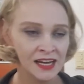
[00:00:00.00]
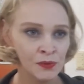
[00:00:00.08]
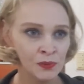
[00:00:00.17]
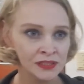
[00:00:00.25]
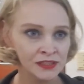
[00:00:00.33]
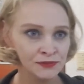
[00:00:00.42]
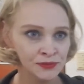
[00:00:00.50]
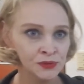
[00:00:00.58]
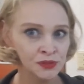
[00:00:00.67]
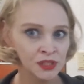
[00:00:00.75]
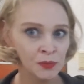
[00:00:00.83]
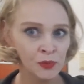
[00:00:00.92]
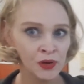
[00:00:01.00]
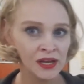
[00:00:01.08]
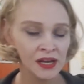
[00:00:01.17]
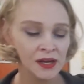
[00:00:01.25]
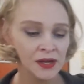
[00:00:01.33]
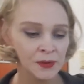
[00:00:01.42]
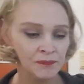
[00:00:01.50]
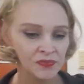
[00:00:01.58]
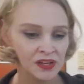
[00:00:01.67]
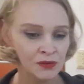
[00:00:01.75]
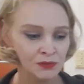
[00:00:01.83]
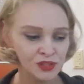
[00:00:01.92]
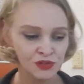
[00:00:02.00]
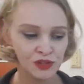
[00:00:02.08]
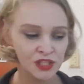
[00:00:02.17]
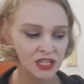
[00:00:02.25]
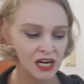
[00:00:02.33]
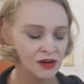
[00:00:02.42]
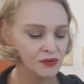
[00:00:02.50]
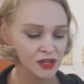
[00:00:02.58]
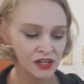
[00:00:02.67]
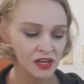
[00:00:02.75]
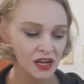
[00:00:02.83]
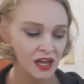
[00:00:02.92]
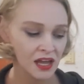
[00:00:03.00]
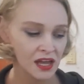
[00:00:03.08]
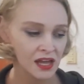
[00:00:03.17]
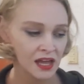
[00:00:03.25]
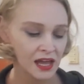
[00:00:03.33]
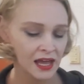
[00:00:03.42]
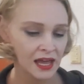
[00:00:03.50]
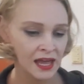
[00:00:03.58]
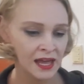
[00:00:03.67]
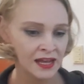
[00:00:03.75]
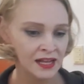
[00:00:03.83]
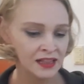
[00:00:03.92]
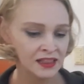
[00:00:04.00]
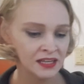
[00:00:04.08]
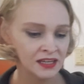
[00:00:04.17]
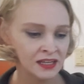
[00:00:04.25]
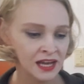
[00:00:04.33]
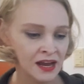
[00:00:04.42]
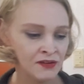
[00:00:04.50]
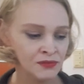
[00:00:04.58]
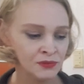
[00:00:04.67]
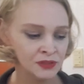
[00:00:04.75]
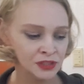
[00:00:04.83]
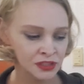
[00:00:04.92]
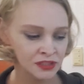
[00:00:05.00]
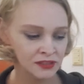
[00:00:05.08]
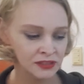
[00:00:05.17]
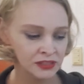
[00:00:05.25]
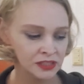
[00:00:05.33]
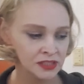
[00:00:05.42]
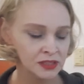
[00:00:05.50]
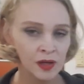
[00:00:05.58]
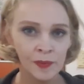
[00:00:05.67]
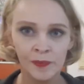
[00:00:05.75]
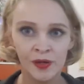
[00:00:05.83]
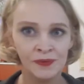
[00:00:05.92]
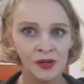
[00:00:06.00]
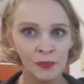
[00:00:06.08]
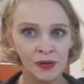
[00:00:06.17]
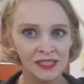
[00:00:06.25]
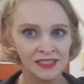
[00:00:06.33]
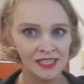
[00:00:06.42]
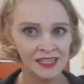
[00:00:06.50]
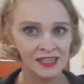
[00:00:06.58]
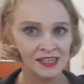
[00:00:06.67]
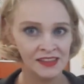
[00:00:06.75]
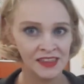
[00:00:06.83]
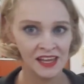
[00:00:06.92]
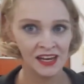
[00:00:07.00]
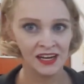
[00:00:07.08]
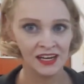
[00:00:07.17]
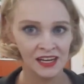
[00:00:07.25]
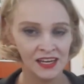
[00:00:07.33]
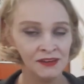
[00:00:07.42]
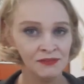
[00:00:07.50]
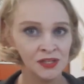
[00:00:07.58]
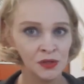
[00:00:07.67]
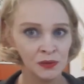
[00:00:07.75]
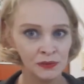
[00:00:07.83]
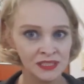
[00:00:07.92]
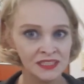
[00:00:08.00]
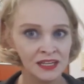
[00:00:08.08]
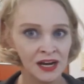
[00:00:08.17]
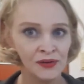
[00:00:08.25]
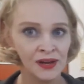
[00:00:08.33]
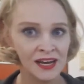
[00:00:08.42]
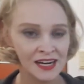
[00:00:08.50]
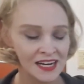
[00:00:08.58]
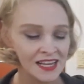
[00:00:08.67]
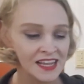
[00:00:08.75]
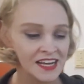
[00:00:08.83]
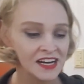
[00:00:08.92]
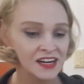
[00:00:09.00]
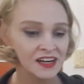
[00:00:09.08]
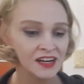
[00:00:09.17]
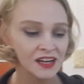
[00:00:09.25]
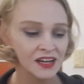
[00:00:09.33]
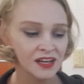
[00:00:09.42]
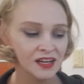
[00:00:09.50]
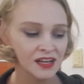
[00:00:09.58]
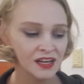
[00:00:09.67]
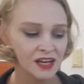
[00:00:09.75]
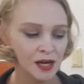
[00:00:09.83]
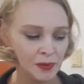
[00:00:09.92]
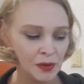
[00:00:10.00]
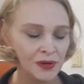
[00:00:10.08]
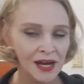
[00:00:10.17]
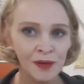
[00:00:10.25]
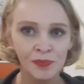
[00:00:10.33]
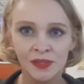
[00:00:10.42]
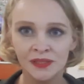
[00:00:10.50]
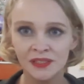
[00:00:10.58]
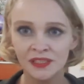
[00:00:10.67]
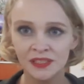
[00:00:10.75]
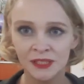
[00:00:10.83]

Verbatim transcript: It was a full subway. It was rush hour. And everyone just looked, but nobody said anything, even though I was loud and clear about what happened.